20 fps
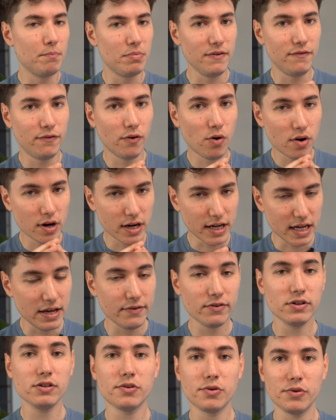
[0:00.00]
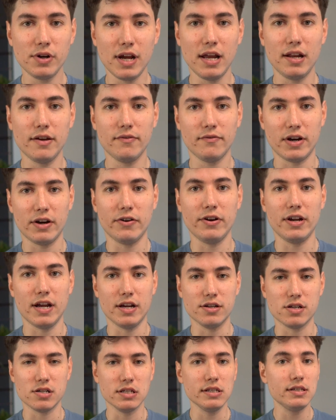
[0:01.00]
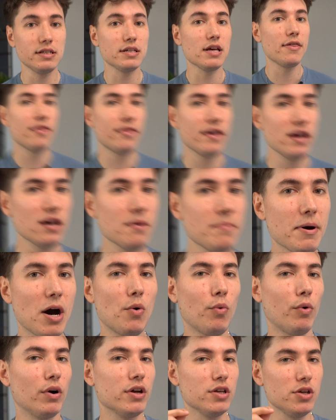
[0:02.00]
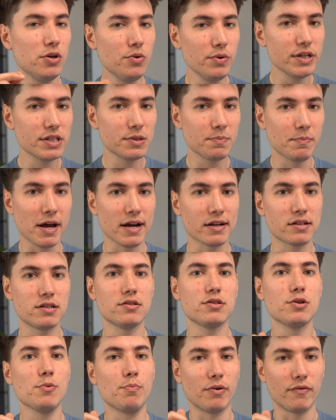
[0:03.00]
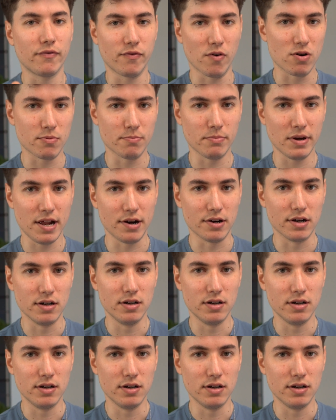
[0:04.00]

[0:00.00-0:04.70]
Before even creating variations, think about what you expect to perform better.